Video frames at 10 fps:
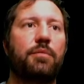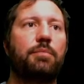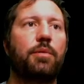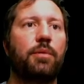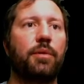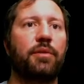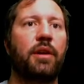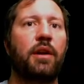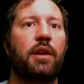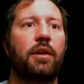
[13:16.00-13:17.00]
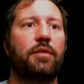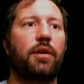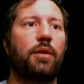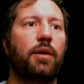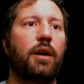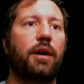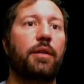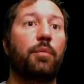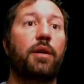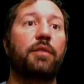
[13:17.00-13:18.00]
pools. So, uh,
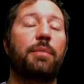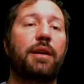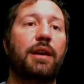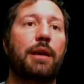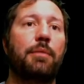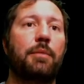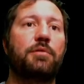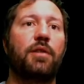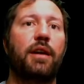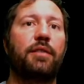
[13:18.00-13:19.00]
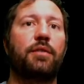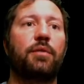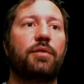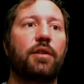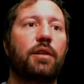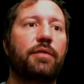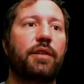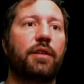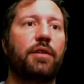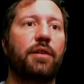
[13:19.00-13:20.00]
the, what has Metagame Hub trying to solve
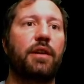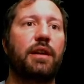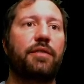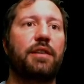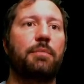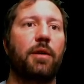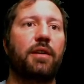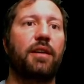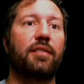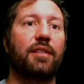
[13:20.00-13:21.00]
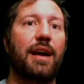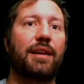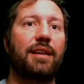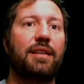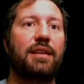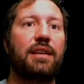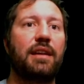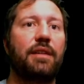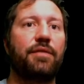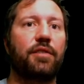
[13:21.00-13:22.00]
the current NFT market is lacking key
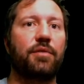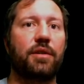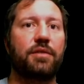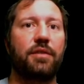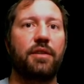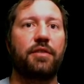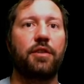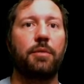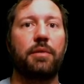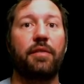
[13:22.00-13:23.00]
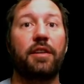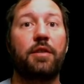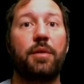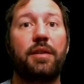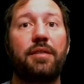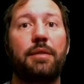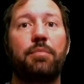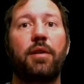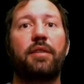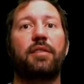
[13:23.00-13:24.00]
infrastructure in terms of liquidity,
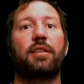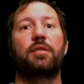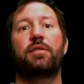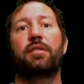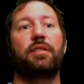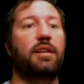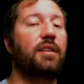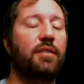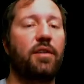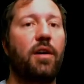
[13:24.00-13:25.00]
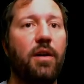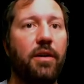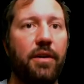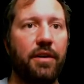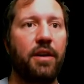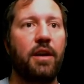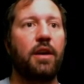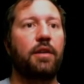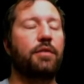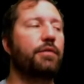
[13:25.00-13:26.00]
pricing, and utility. It is hard
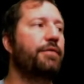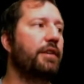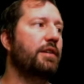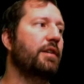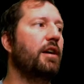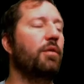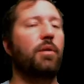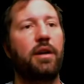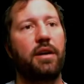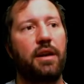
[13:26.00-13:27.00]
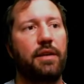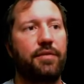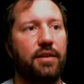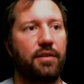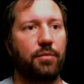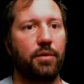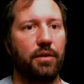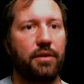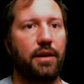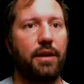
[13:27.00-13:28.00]
to figure out what an NFT is
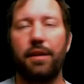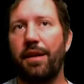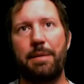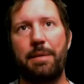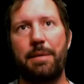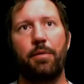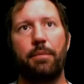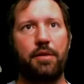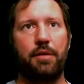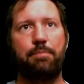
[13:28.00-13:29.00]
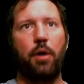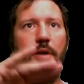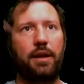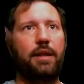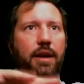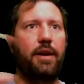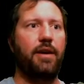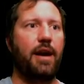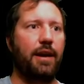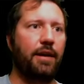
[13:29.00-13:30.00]
worth, and a lot of people are poking in the
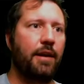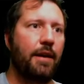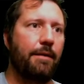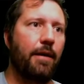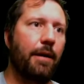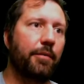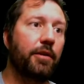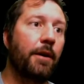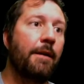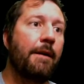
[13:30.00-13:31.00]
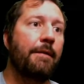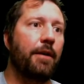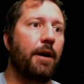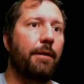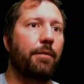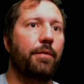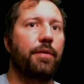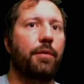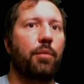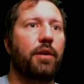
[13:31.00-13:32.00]
air at it. Um, so, um,
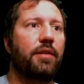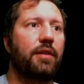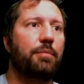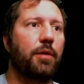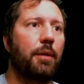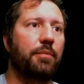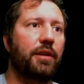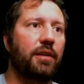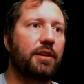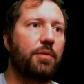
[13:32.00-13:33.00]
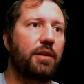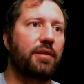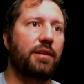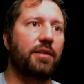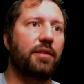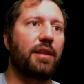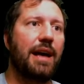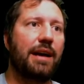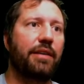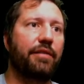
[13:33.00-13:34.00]
the, what are these problems? Illiquidity. There's a
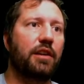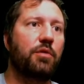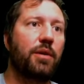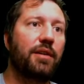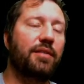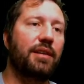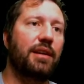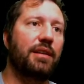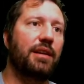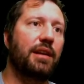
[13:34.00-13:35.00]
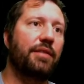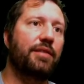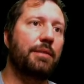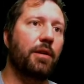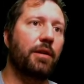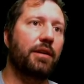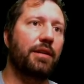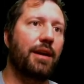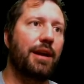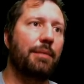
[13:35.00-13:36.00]
lack of liquidity in the NFT
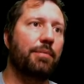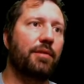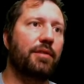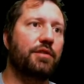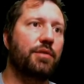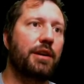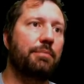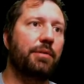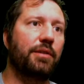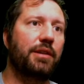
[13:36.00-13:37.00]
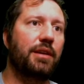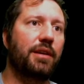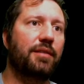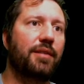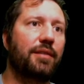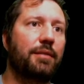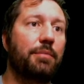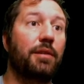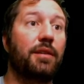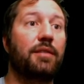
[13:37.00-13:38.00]
market that hampers the tradability and
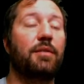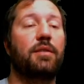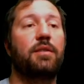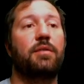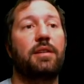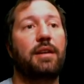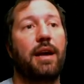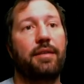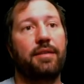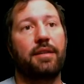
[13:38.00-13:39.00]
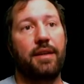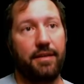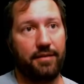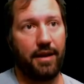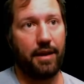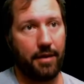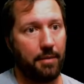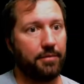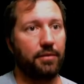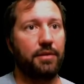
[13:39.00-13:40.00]
accessibility to the unique asset class. A-
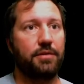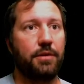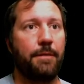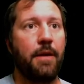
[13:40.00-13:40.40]
absolutely true.